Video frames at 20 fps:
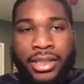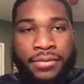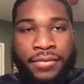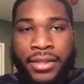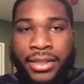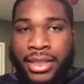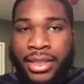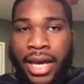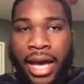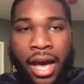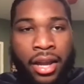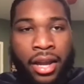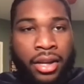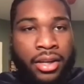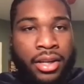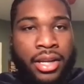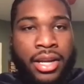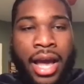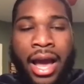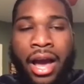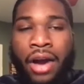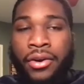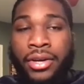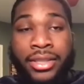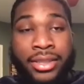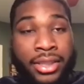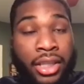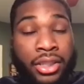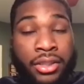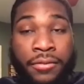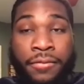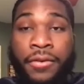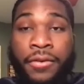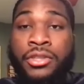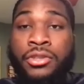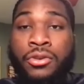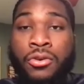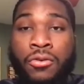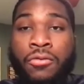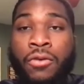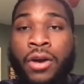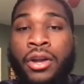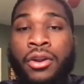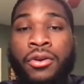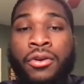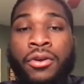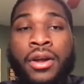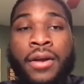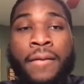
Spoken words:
physicality and how he's such a physical runner,